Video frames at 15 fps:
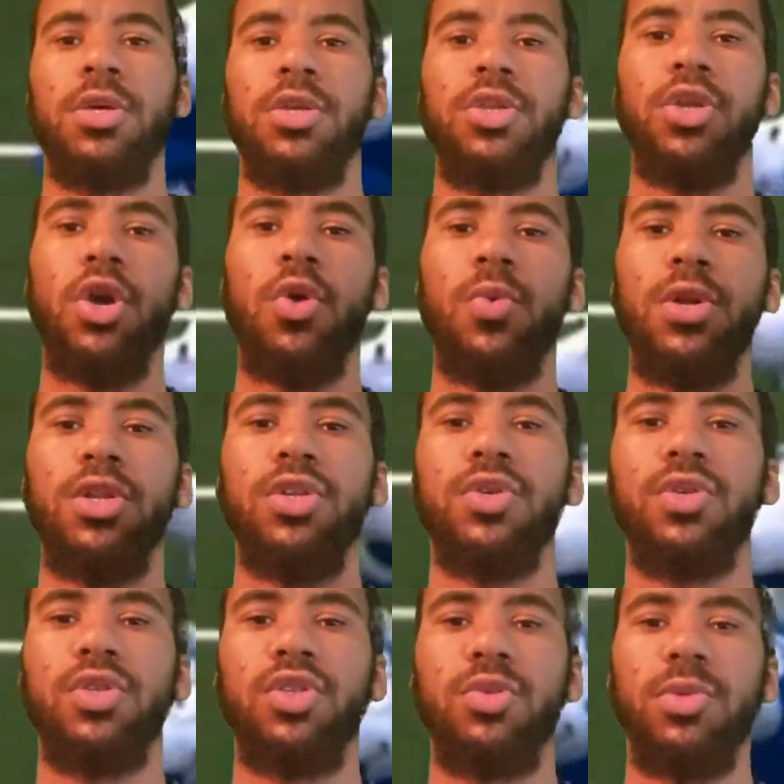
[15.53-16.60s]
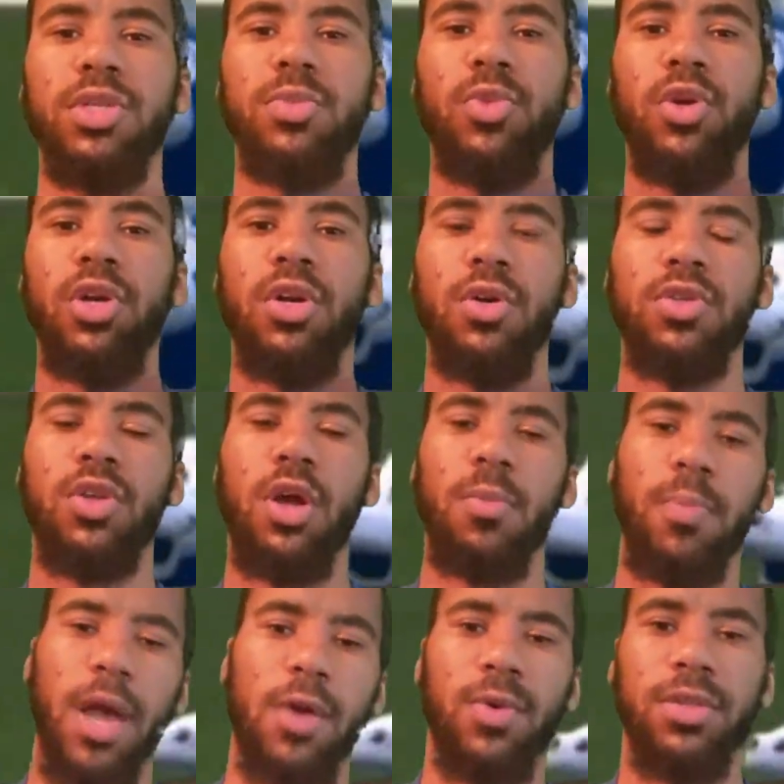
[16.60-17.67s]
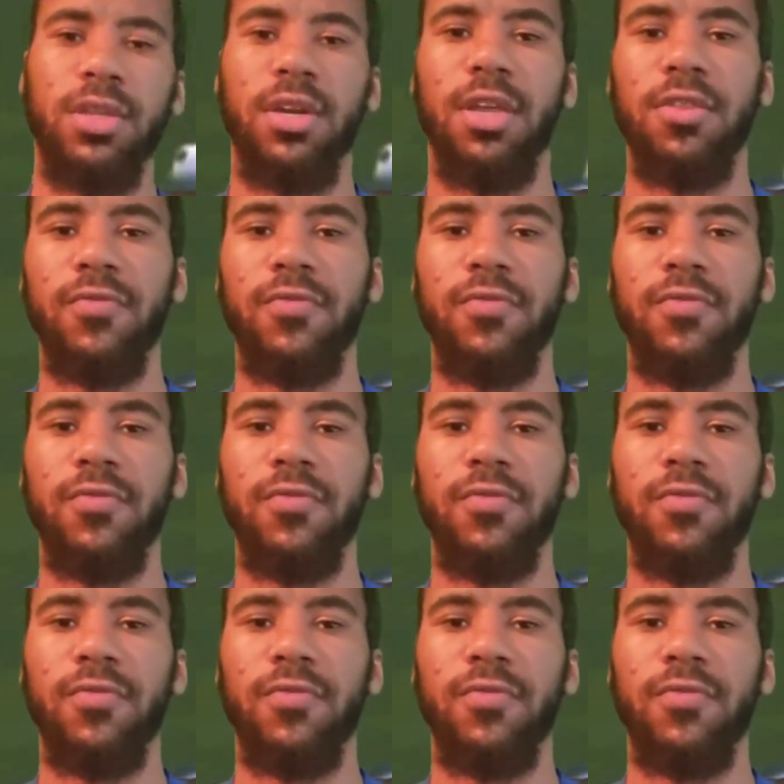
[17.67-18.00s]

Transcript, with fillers: Yo, what it do YouTube? It's your boy Colts Talk back with another